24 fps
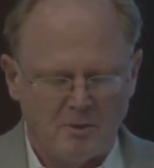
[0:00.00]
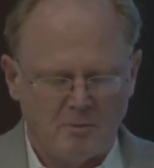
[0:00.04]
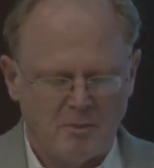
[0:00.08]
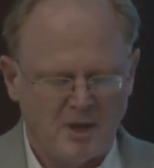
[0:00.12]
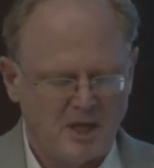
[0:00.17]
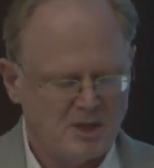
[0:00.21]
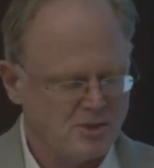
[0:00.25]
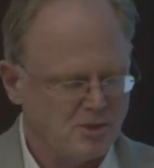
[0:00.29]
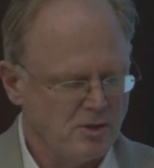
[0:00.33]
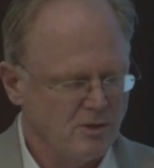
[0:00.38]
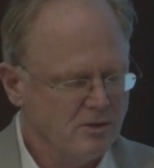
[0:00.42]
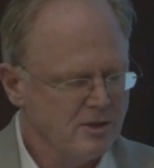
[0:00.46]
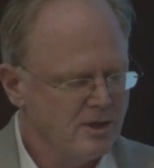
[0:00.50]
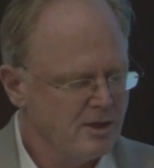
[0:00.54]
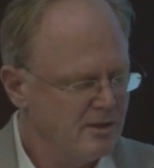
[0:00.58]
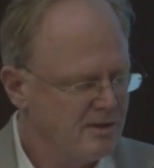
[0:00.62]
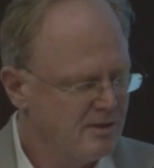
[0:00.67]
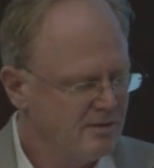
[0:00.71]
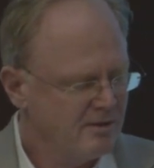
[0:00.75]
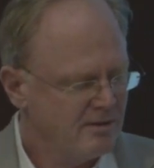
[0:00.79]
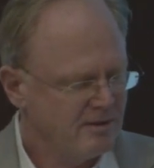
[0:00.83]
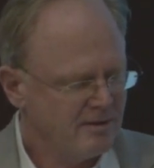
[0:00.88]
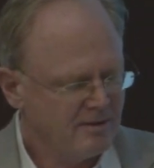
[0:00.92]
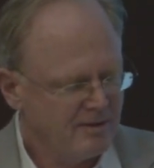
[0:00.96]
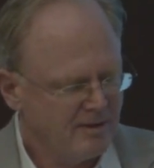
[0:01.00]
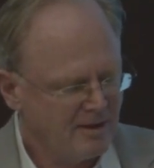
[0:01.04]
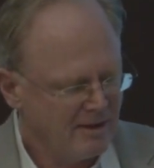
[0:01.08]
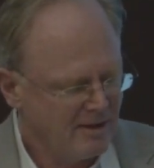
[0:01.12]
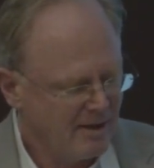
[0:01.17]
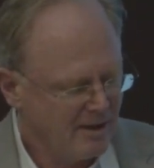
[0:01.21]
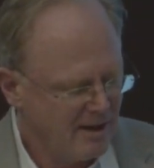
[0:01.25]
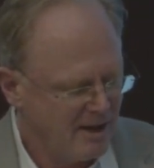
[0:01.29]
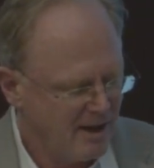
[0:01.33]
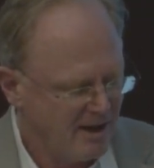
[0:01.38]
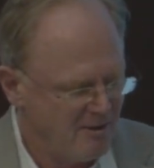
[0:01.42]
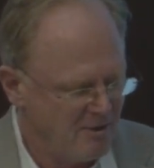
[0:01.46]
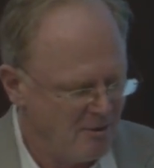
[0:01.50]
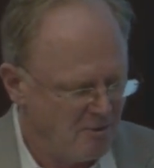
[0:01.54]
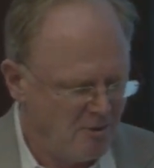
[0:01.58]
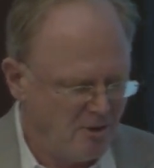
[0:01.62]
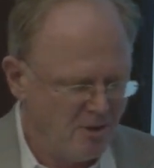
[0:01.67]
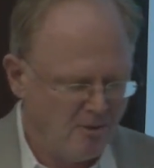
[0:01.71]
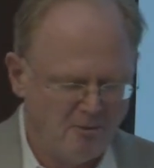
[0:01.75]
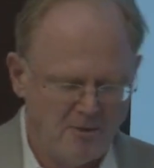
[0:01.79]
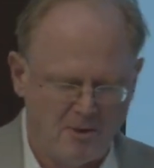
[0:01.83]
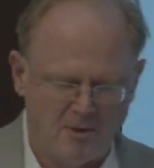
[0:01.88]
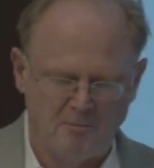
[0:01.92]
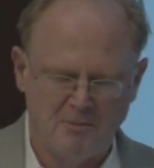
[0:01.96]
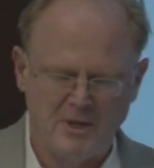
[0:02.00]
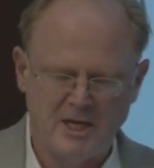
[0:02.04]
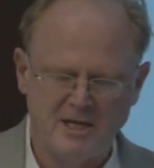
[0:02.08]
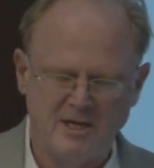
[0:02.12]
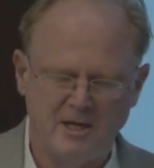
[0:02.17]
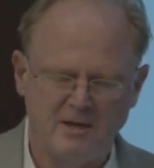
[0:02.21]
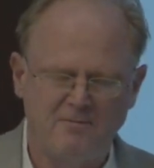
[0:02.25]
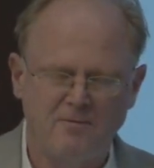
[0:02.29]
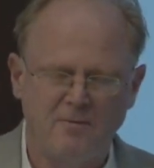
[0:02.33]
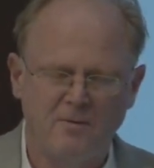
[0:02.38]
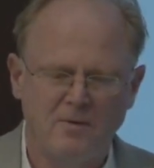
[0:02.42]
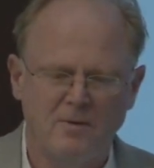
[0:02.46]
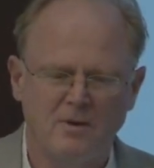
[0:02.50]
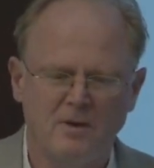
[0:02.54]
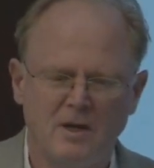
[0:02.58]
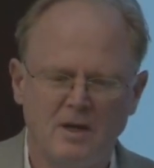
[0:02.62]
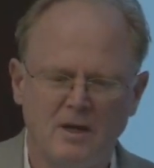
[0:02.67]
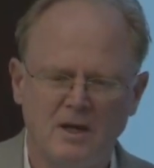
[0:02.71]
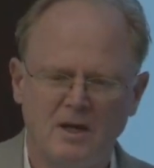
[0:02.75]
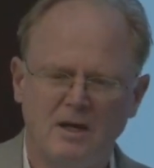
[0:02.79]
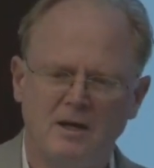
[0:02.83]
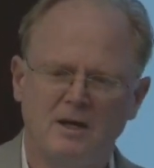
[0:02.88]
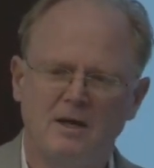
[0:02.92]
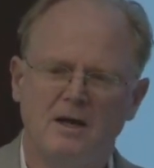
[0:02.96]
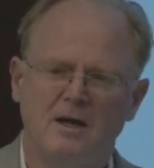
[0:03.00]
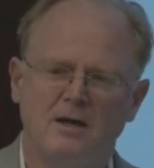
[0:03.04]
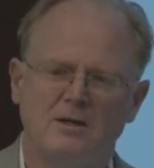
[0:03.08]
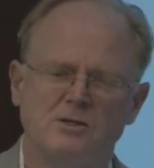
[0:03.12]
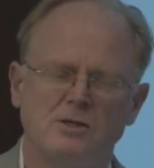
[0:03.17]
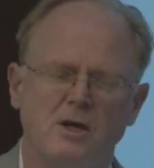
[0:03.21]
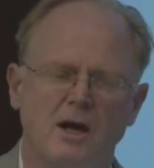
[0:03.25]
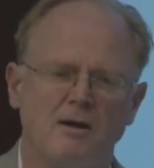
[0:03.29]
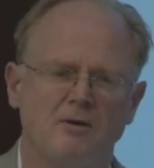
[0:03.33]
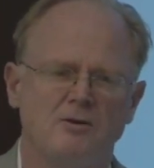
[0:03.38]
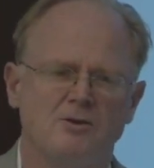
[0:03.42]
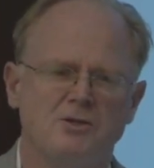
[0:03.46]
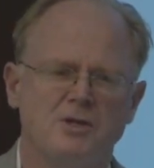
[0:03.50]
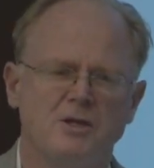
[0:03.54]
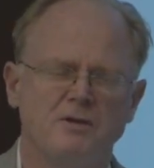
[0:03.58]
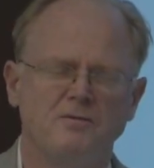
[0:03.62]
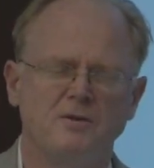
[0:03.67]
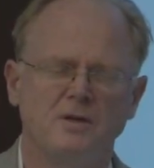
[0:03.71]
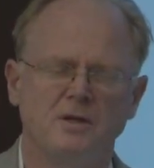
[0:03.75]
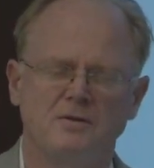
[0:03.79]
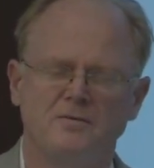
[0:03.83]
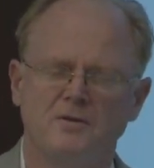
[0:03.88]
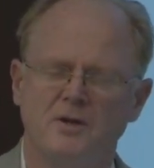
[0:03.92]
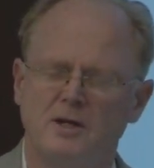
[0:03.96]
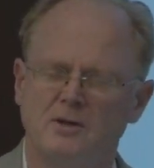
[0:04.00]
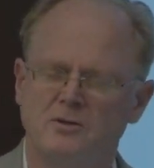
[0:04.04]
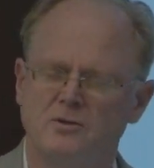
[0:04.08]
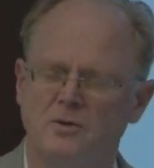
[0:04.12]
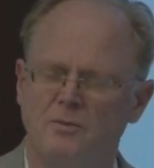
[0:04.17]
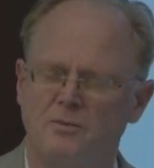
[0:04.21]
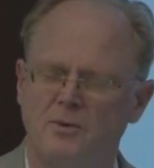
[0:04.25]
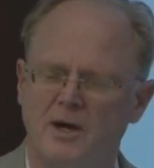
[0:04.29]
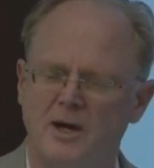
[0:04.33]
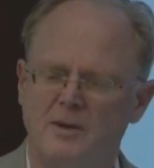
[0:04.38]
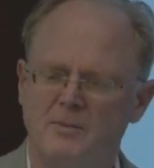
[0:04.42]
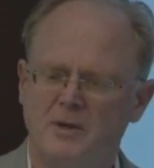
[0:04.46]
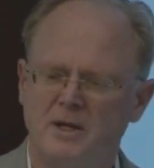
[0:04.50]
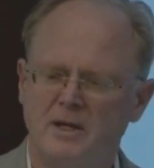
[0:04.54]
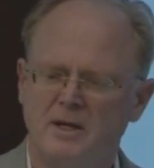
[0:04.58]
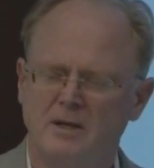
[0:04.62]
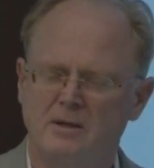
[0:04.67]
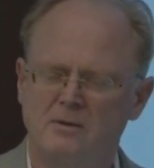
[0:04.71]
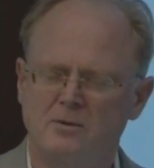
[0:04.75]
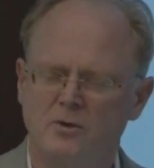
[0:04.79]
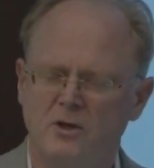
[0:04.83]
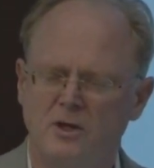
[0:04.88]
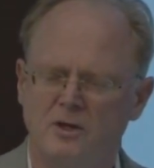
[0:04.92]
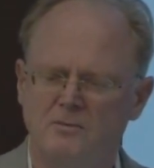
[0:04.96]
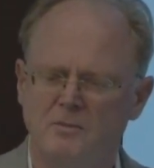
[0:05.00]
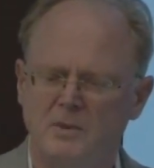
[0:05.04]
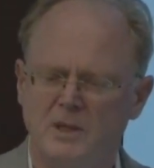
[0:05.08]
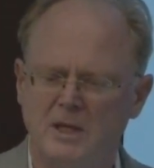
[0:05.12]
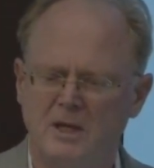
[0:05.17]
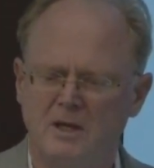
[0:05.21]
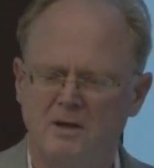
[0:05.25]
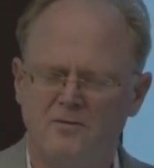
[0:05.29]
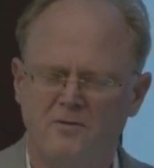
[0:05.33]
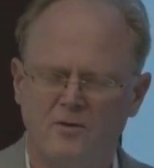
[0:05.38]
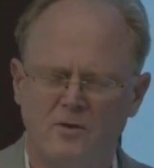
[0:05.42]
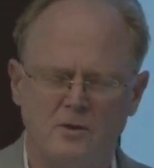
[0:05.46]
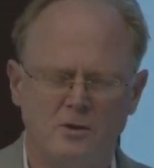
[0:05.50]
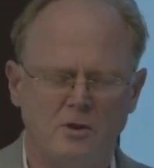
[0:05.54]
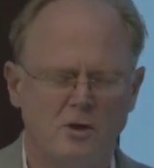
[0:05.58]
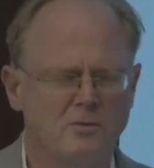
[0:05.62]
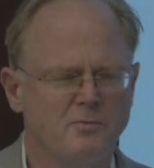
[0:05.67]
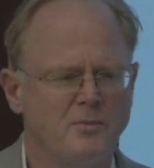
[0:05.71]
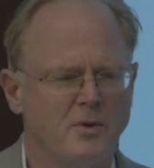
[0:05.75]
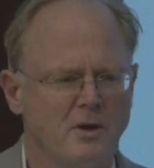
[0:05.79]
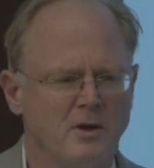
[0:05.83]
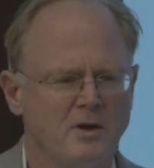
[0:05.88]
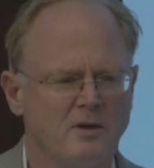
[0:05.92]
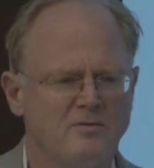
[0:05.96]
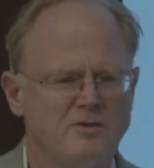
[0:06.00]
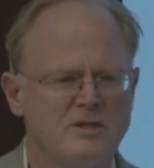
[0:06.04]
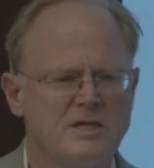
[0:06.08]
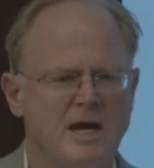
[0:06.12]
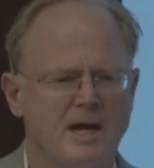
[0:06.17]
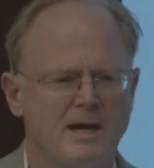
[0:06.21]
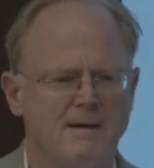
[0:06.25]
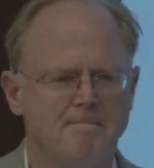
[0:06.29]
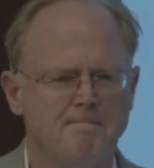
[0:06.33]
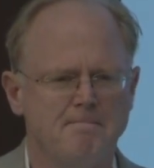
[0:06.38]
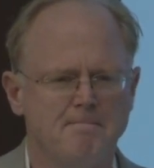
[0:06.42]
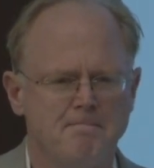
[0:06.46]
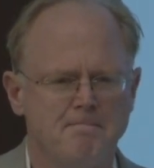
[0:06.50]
puzzled many scholars in the field of intellectual property, including me, for a long period of time.